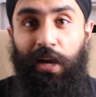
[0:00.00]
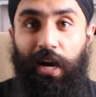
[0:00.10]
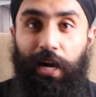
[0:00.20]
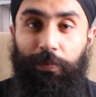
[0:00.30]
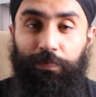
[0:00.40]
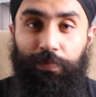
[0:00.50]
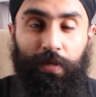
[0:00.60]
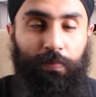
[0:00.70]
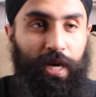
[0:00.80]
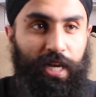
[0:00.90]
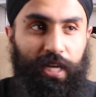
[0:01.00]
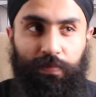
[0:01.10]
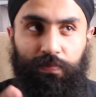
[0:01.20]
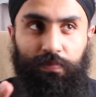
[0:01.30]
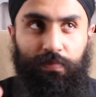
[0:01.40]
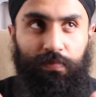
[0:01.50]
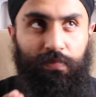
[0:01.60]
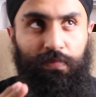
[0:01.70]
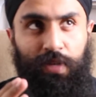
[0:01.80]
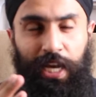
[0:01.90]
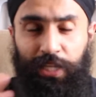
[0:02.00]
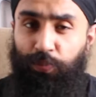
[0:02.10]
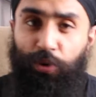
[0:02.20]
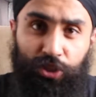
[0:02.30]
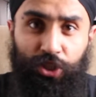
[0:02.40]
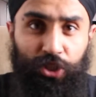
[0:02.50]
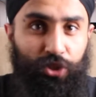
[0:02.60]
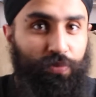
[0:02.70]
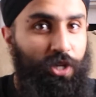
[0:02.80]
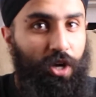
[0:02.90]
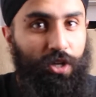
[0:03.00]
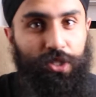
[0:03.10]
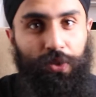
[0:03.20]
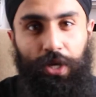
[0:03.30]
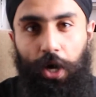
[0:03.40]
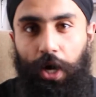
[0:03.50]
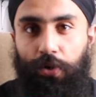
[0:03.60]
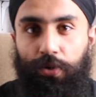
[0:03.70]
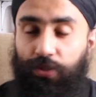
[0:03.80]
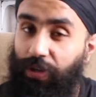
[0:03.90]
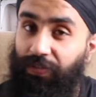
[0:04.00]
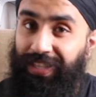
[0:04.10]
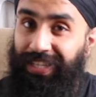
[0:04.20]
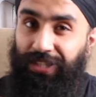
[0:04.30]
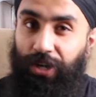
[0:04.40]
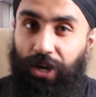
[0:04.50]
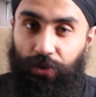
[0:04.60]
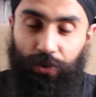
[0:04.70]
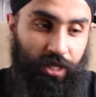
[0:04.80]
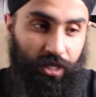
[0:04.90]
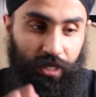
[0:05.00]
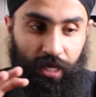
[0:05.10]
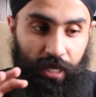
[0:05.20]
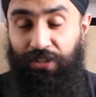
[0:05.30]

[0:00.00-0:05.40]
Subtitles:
My exposure should be also at auto, so everything is auto here.